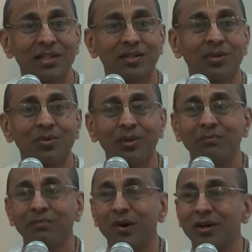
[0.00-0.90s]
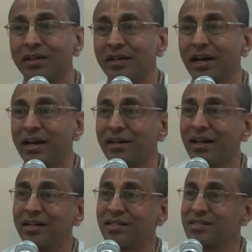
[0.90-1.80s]
are the two important
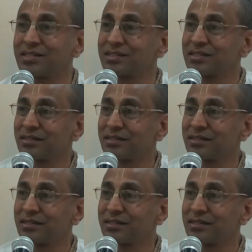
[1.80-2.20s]
guidelines.